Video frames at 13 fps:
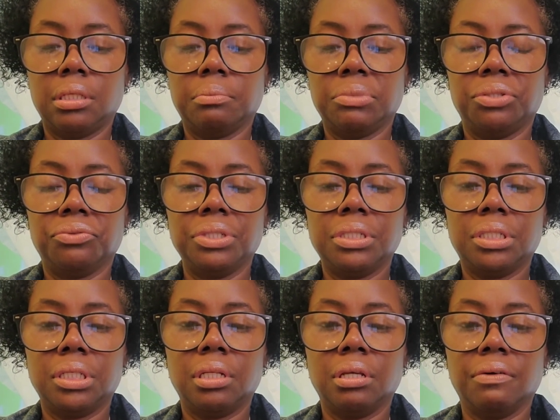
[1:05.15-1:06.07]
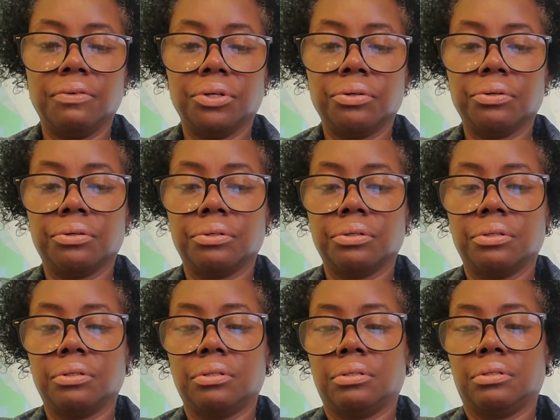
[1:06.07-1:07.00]
I'm a green tea lover.
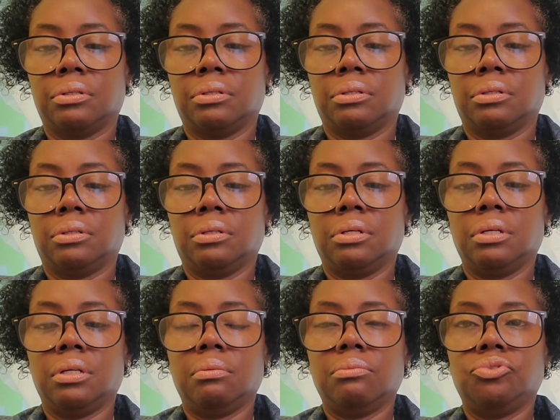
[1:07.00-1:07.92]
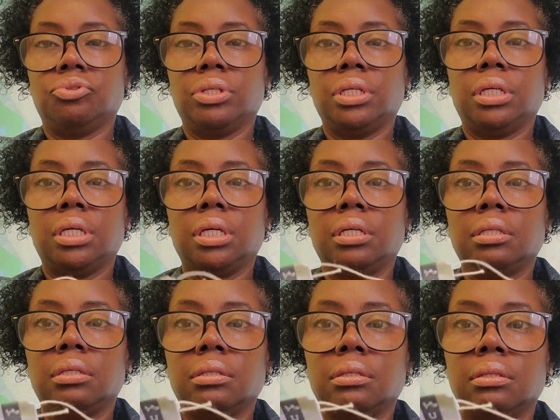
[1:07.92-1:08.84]
And I'm
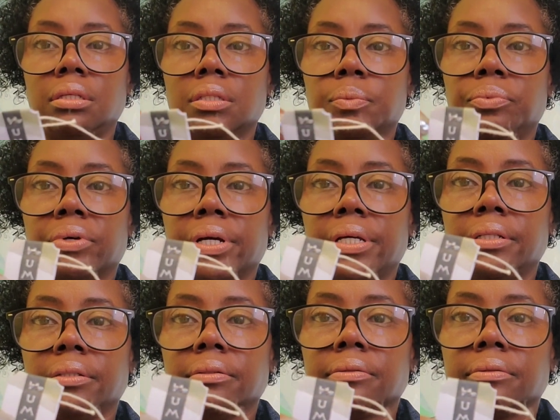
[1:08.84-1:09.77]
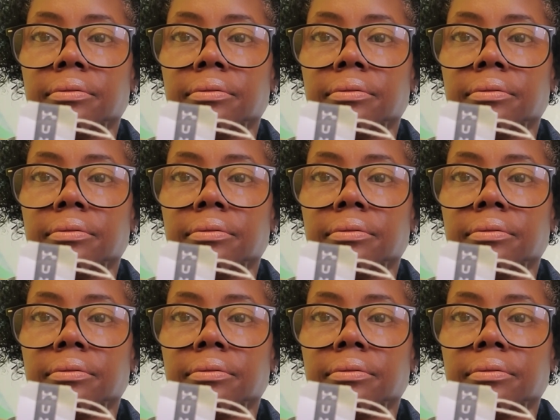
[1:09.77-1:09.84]
drinking this brand.